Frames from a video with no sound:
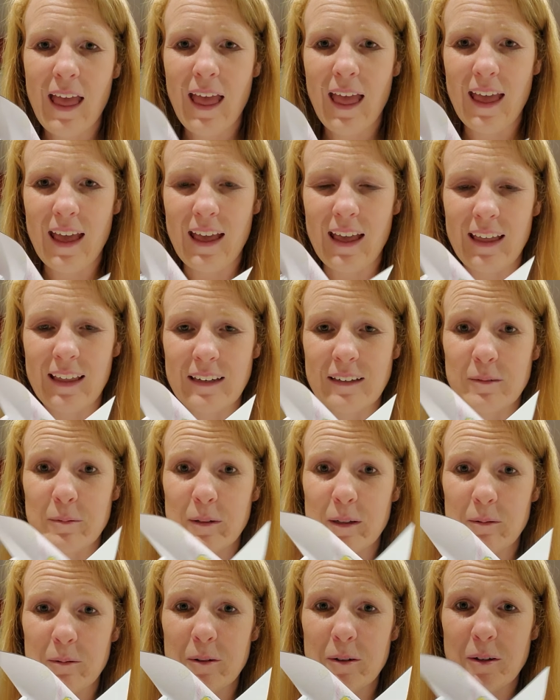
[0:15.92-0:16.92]
and
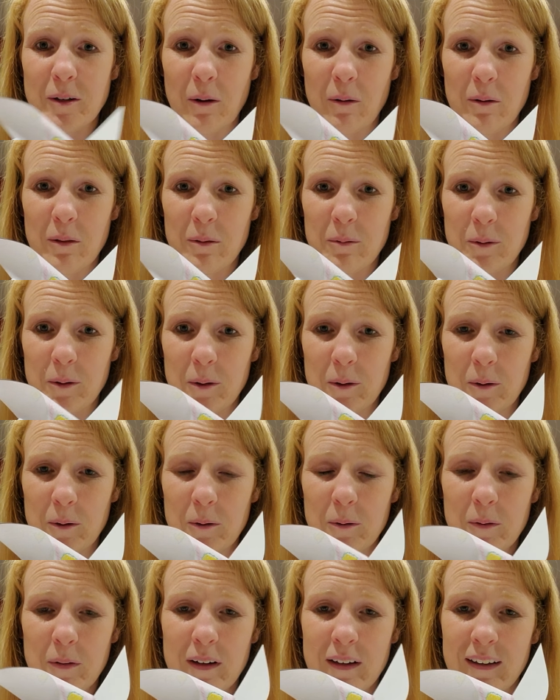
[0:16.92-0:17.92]
we will go
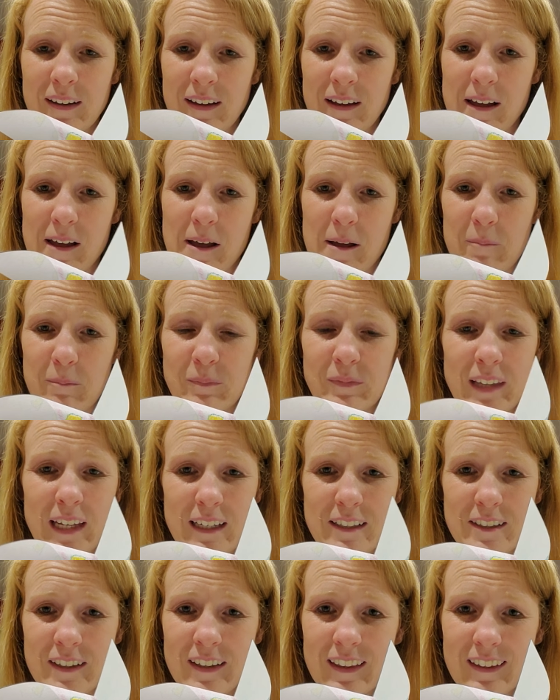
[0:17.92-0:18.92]
through
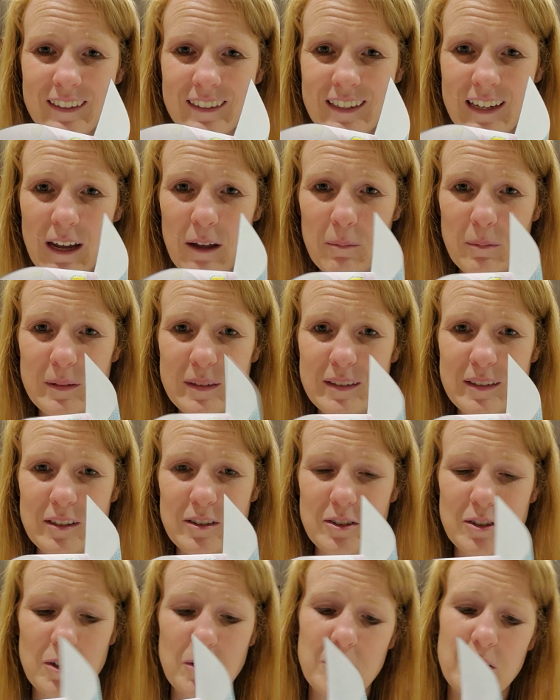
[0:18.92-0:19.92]
each of the steps to
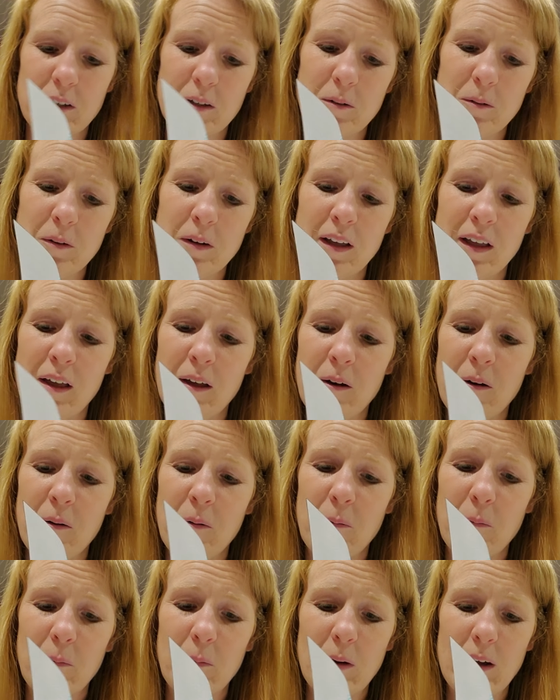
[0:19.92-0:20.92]
show you
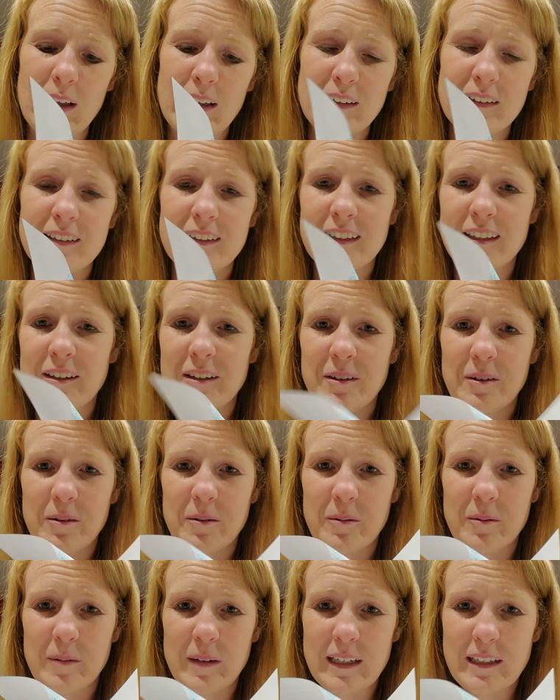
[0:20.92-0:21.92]
what
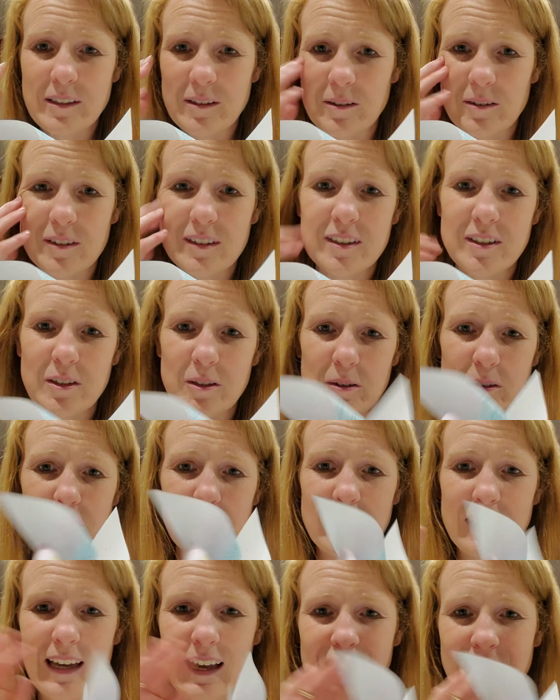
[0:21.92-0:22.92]
we do to
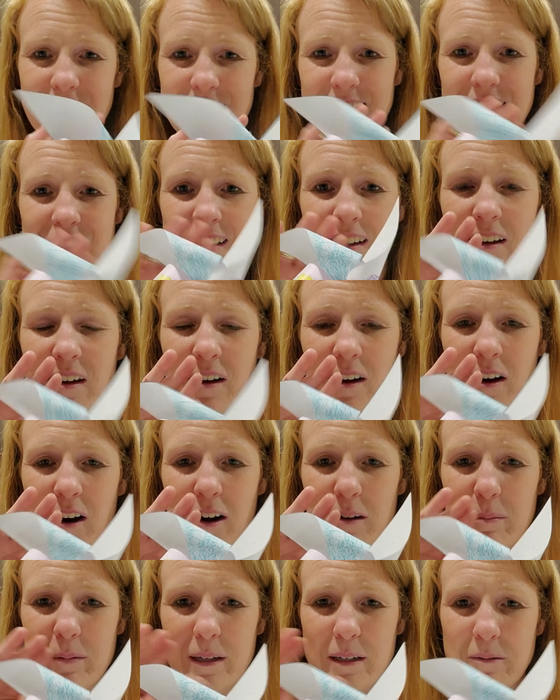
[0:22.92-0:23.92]
get
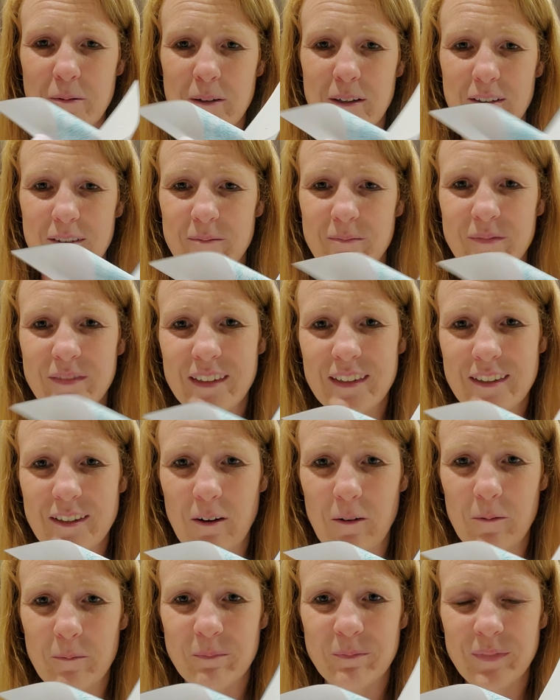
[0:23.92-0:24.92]
our pinwheel.
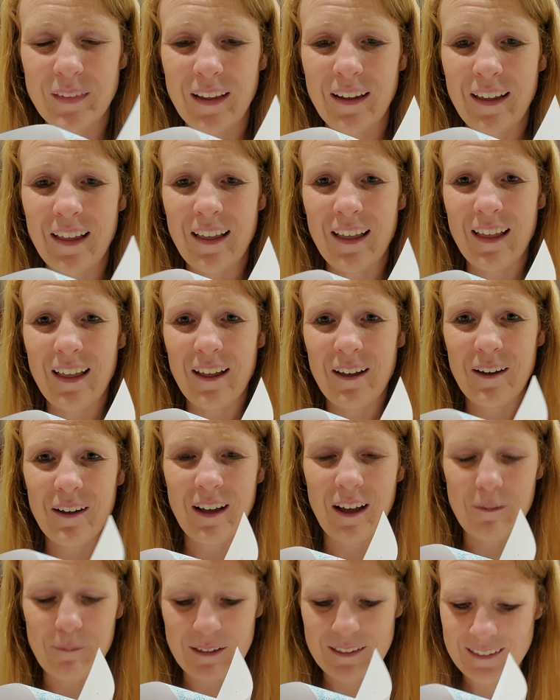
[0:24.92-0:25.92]
So
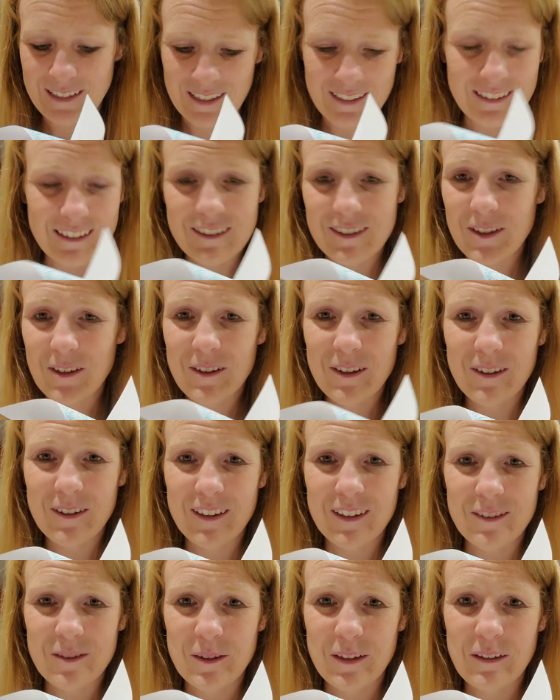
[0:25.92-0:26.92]
I'm excited to show you
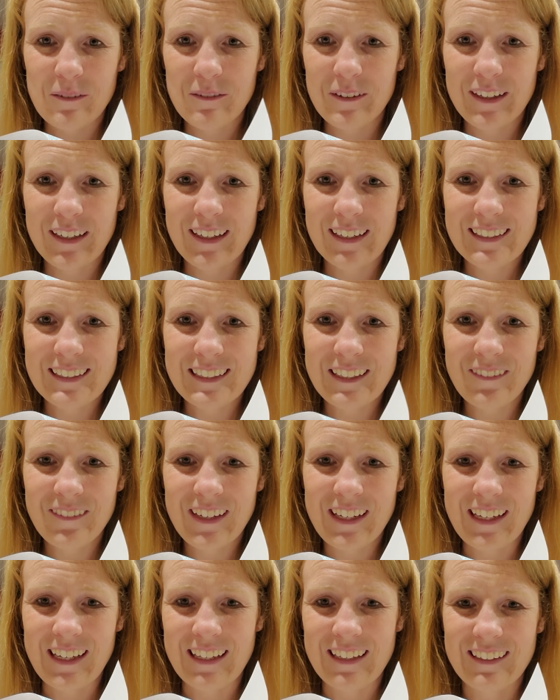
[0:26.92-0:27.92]
this really fun
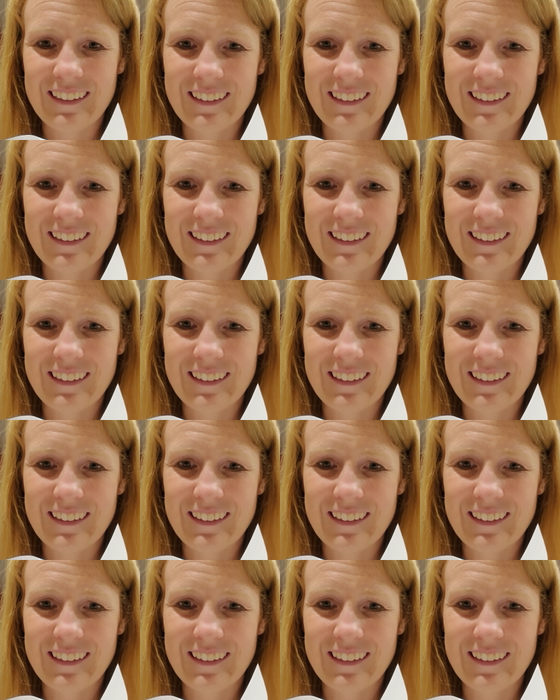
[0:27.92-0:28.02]
activity.